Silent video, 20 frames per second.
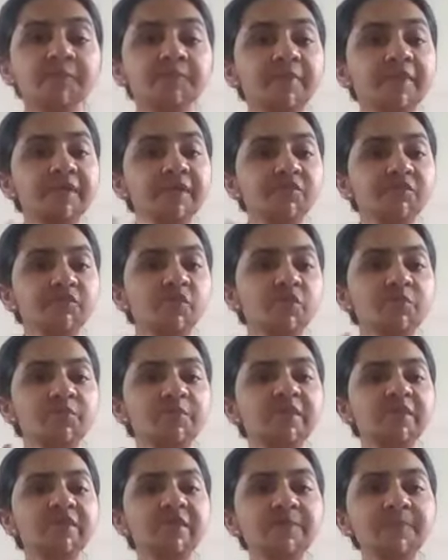But if your
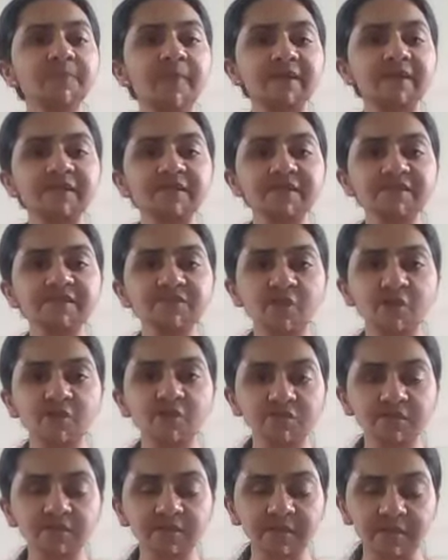breathing pattern is
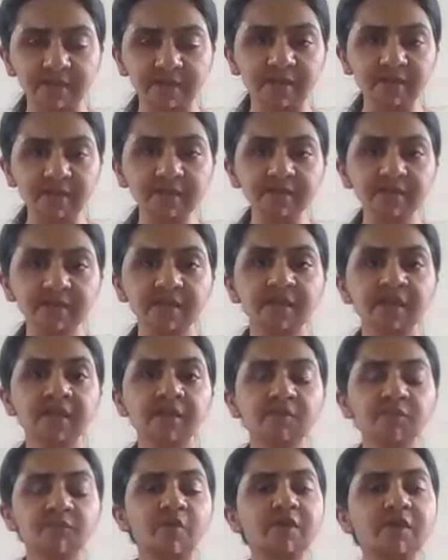not correct,
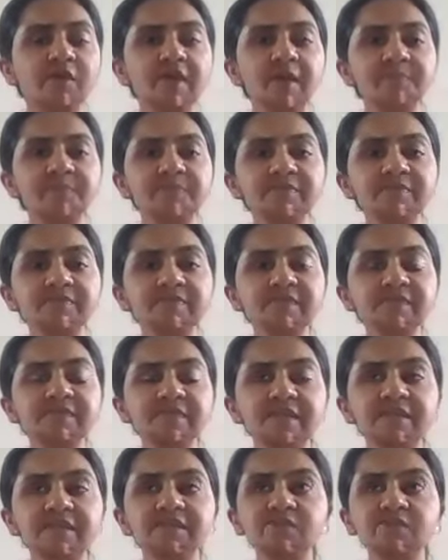what happens is
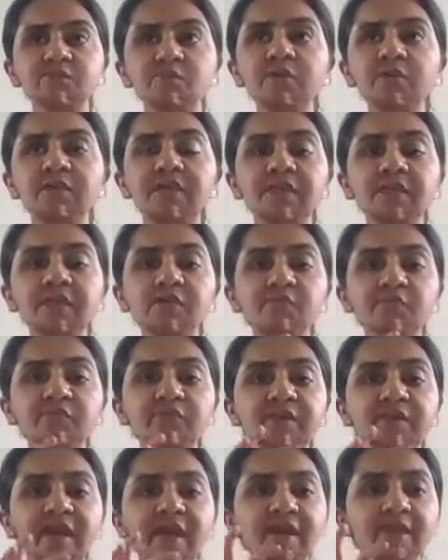there is no
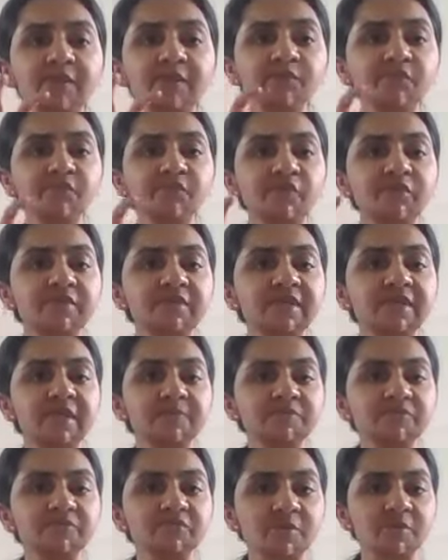enough time for the
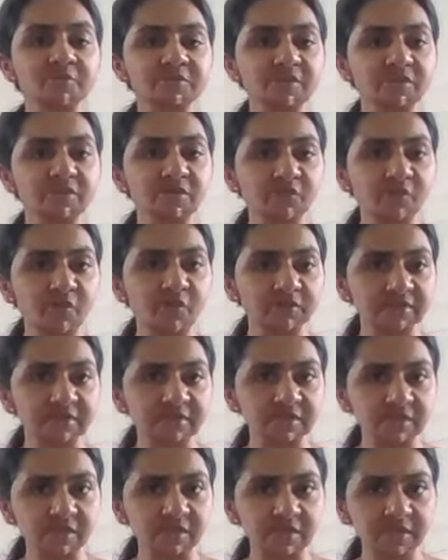absorption of
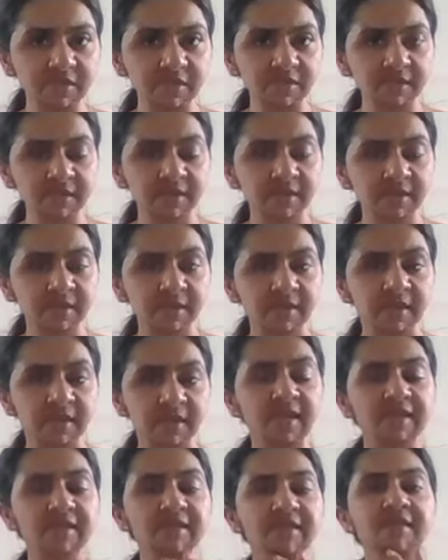oxygen
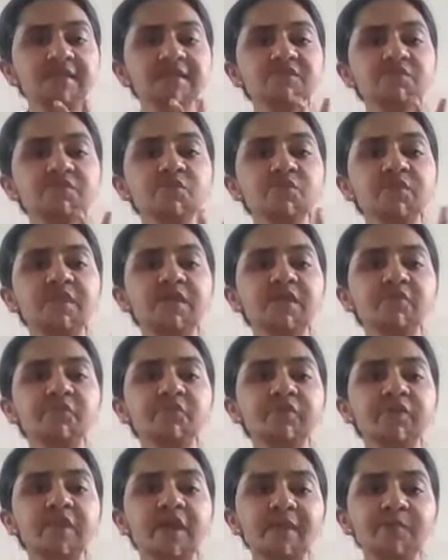and there is no enough
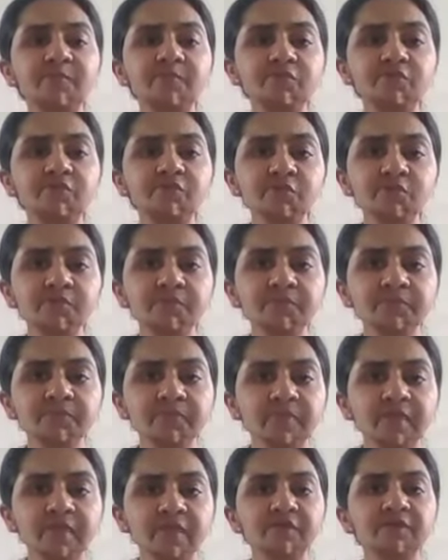time to
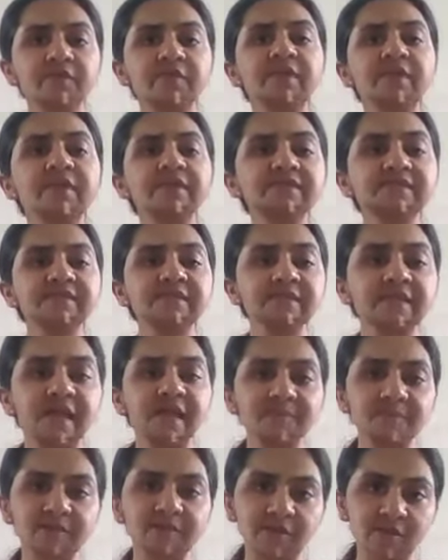release the
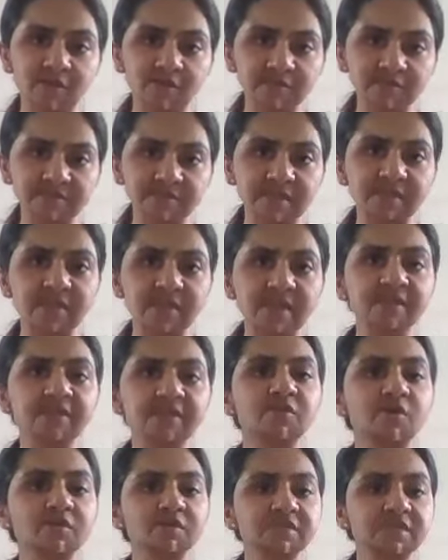carbon dioxide and
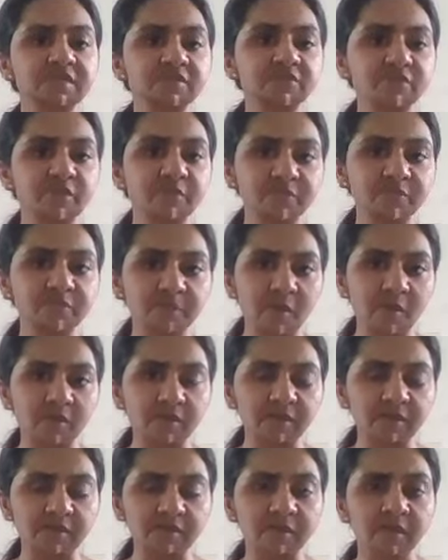the toxins from the
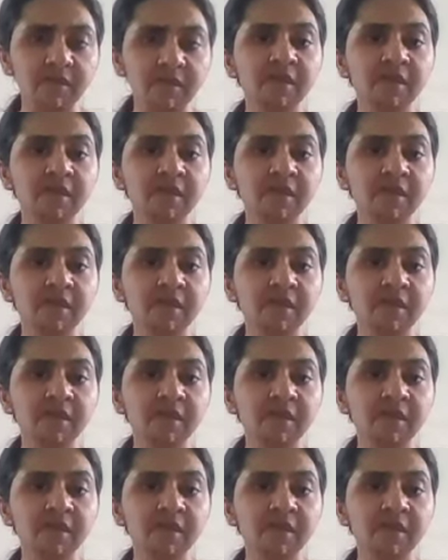body.